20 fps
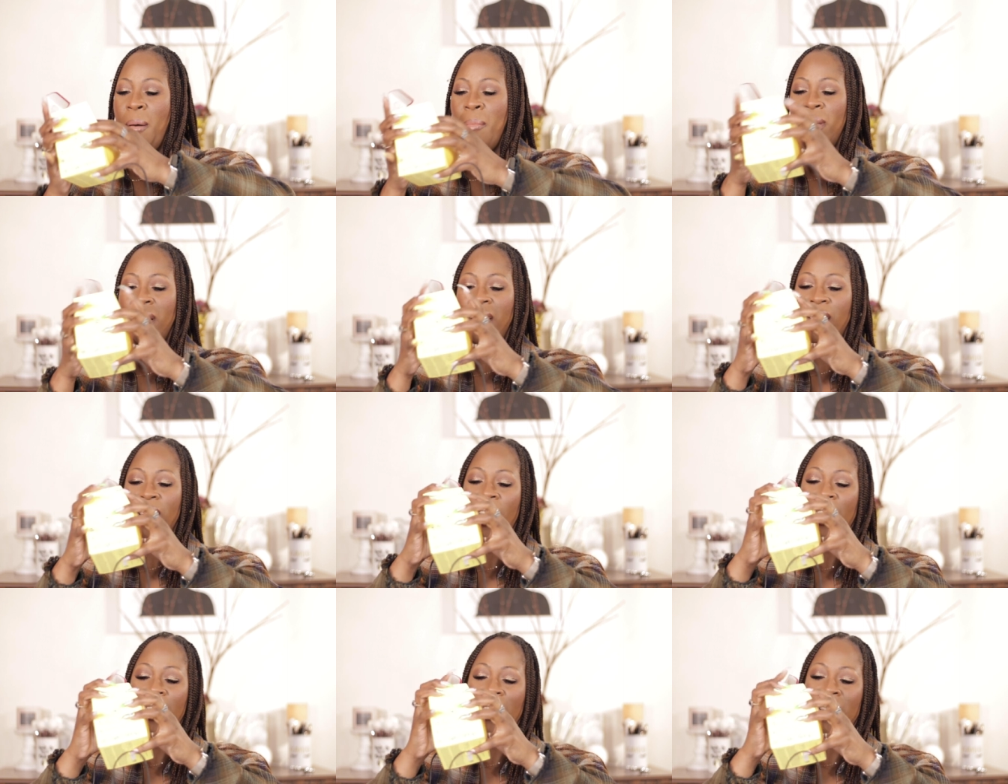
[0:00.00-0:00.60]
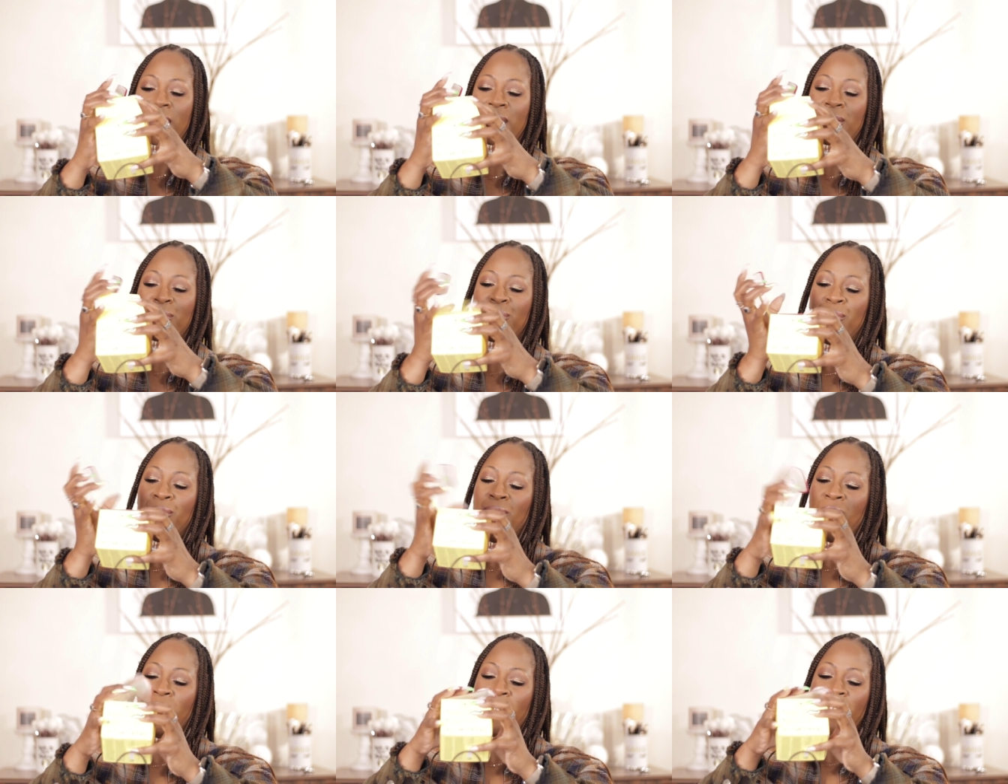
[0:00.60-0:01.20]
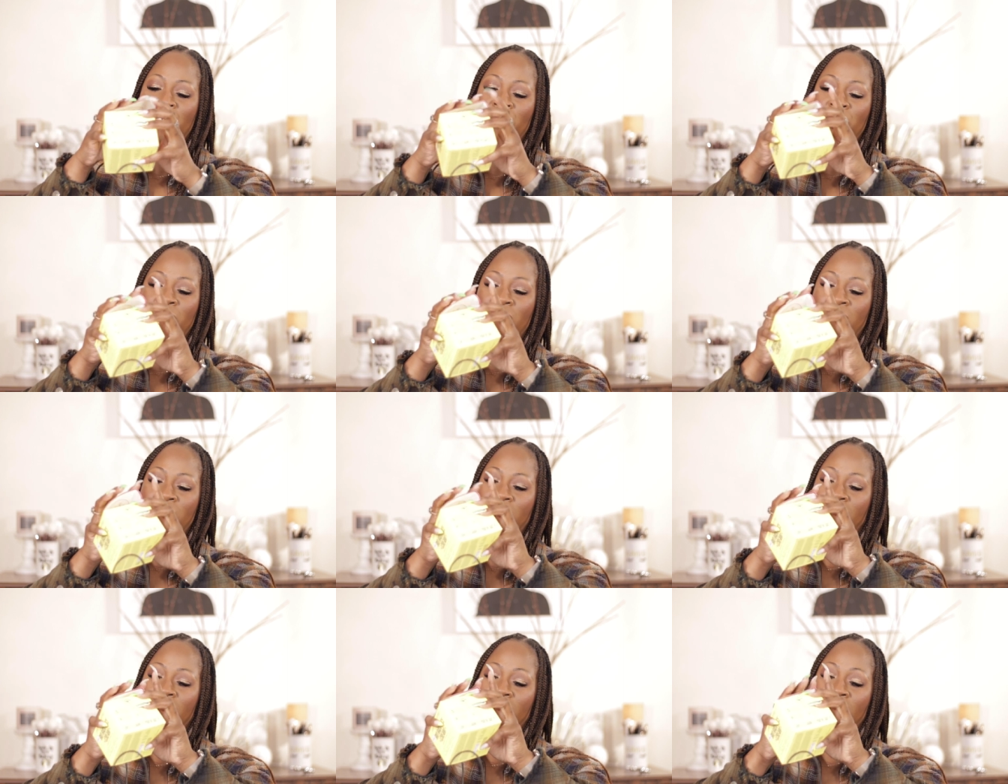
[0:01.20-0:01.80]
I'm excited for
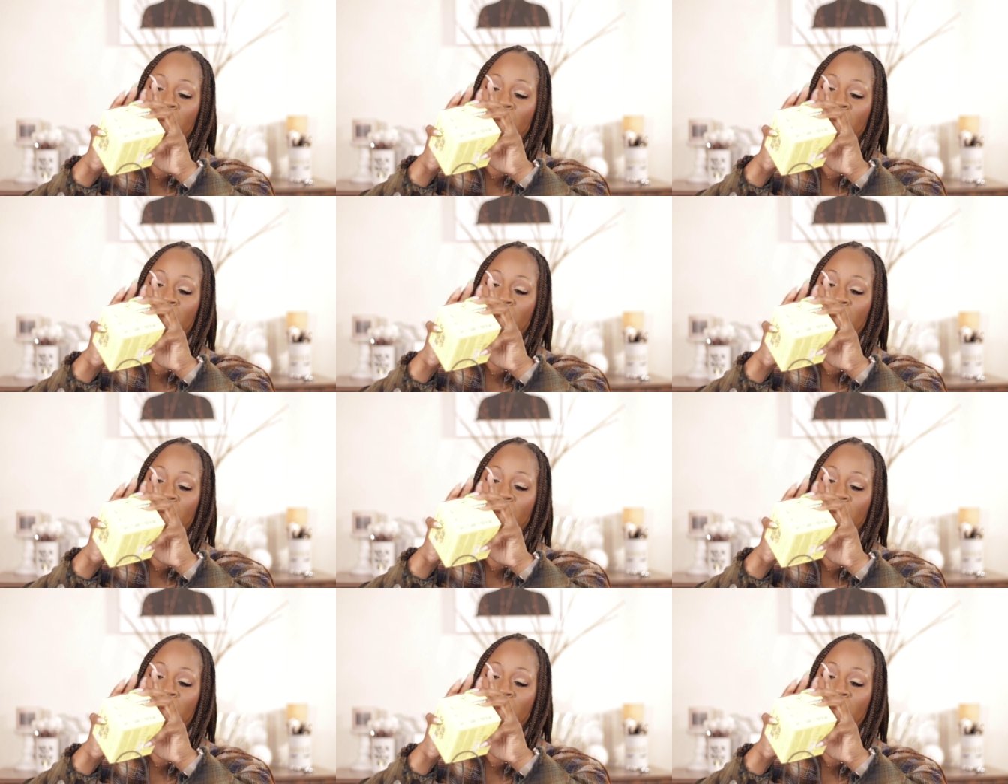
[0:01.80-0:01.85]
this.